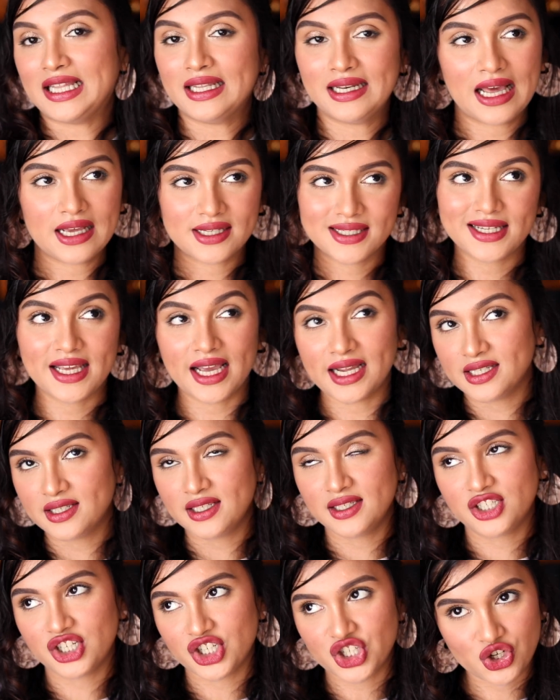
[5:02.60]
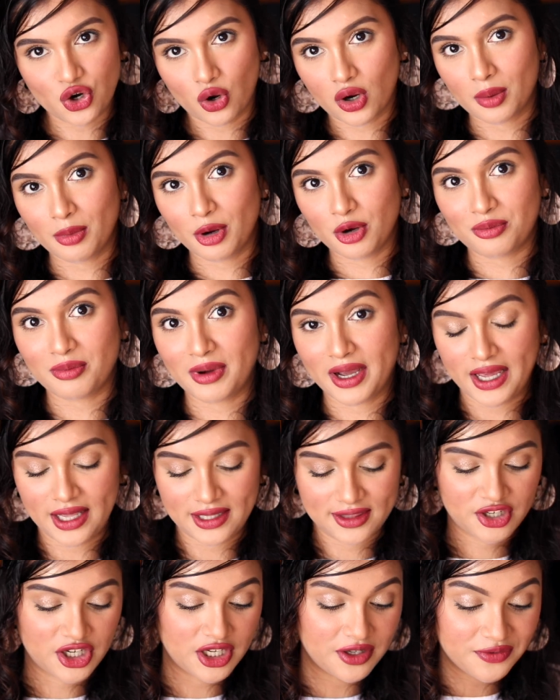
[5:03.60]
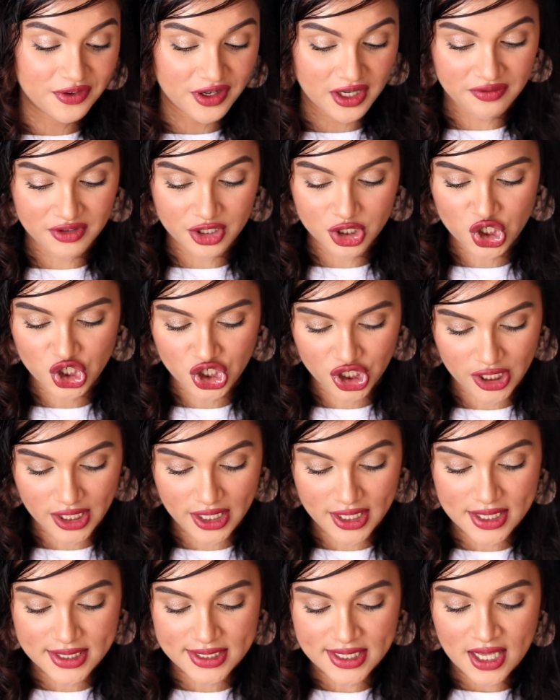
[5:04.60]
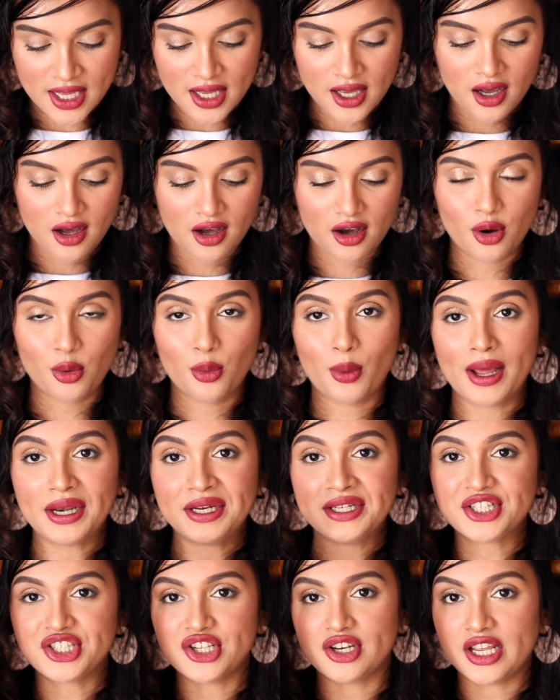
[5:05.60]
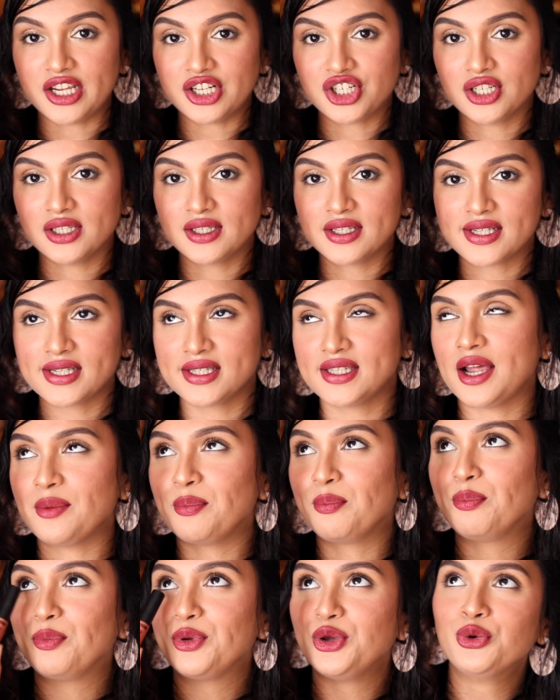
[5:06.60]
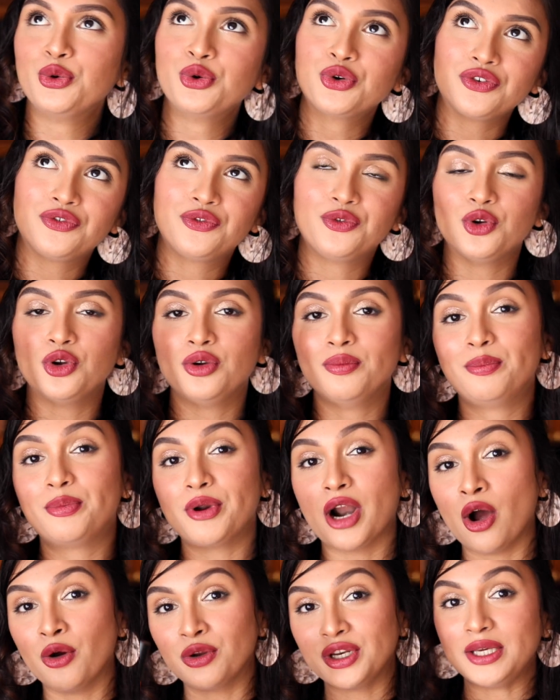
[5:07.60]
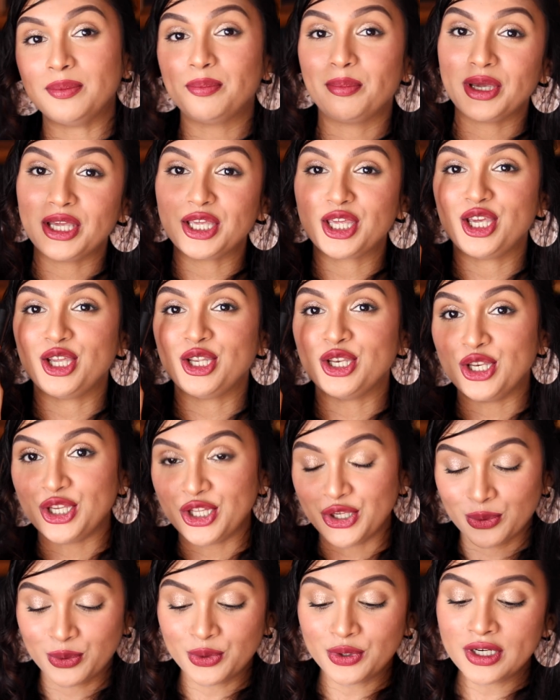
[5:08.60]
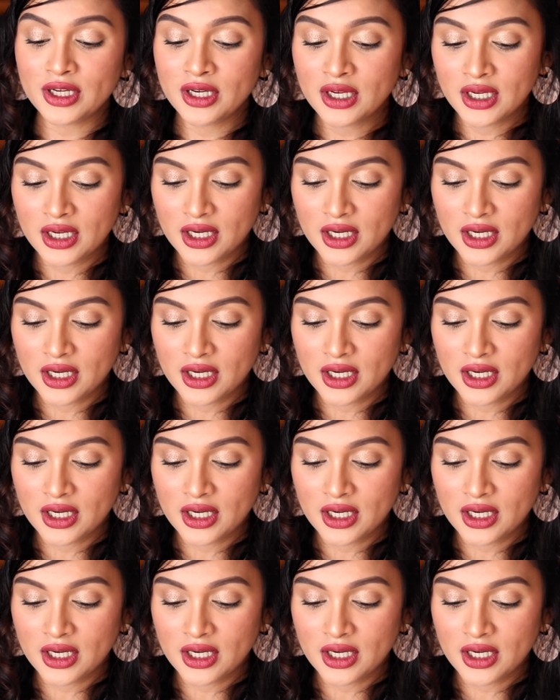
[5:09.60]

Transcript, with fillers: Lastly, I will just talk about my three favorite shades. One is Rachel. This is that beautiful brownie pinky nude.